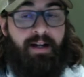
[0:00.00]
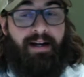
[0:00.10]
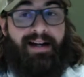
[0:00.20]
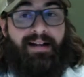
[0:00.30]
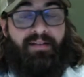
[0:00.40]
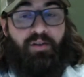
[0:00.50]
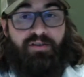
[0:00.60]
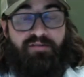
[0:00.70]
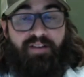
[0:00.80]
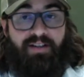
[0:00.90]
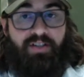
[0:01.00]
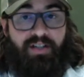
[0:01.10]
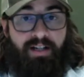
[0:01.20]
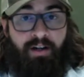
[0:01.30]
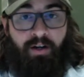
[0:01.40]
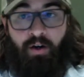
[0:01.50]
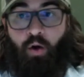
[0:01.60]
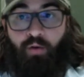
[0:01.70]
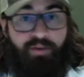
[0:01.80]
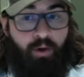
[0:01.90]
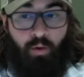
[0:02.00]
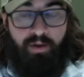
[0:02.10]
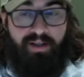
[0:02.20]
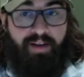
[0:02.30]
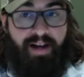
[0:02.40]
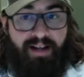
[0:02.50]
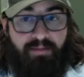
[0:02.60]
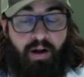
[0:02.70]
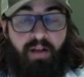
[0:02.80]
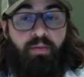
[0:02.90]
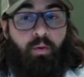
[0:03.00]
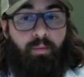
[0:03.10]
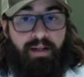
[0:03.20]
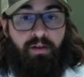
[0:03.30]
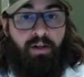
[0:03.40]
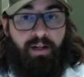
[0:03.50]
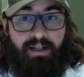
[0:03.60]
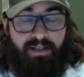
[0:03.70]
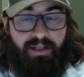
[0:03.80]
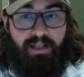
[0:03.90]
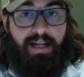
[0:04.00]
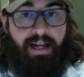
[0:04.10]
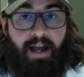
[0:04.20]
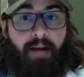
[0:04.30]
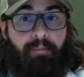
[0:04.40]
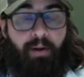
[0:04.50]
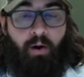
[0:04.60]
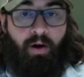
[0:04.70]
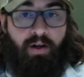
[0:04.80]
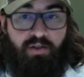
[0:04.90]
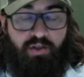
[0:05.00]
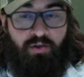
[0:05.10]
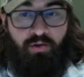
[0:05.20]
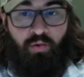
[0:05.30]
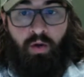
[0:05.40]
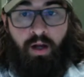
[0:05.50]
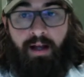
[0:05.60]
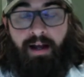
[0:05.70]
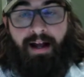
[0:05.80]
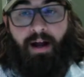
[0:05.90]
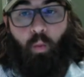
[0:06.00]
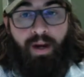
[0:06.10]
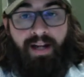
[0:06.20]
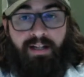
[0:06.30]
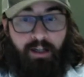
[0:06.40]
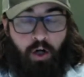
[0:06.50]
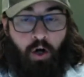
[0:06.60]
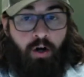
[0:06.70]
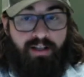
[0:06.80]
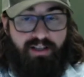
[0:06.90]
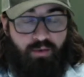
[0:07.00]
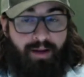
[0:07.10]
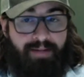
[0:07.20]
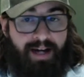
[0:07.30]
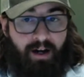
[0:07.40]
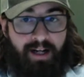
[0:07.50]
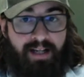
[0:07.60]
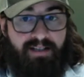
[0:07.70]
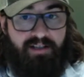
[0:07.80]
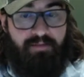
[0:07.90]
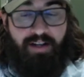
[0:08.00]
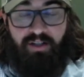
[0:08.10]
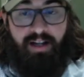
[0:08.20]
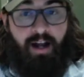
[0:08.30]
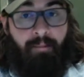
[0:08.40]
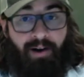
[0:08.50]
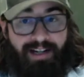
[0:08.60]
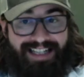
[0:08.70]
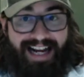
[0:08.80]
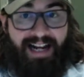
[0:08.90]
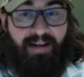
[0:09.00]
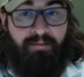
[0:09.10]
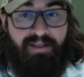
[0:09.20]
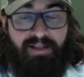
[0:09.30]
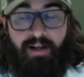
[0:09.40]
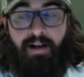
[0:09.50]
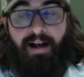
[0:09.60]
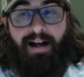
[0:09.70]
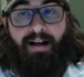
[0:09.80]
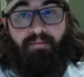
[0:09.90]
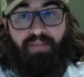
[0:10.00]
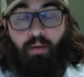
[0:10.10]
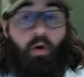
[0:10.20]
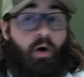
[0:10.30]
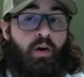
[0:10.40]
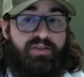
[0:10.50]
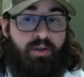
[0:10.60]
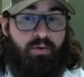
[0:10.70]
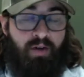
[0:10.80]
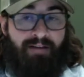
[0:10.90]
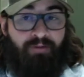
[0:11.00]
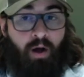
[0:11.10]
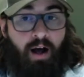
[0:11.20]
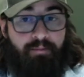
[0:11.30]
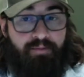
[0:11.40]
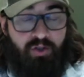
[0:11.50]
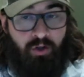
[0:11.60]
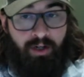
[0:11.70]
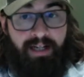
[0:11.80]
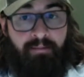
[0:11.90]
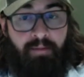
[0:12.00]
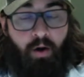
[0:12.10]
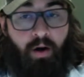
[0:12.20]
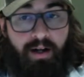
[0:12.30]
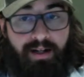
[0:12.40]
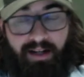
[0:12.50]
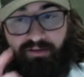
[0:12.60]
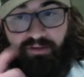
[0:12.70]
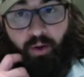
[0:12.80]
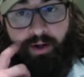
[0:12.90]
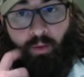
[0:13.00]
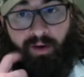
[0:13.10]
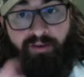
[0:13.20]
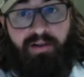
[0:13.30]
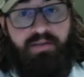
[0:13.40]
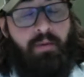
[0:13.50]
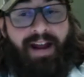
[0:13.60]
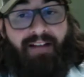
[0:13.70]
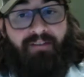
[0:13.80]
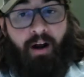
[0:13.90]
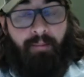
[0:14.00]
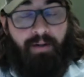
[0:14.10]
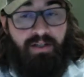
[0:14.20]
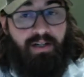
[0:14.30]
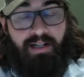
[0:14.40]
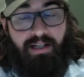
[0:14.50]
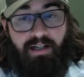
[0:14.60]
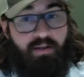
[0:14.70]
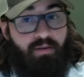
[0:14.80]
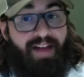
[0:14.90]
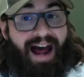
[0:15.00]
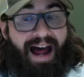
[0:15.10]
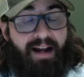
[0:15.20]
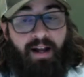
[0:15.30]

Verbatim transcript: Uh, those fish here over the course of the next month will be looking to get up onto uh, wind and current swept areas, especially up on dams. Um, they will also travel upstream on inflowing rivers when they have the opportunity to do that.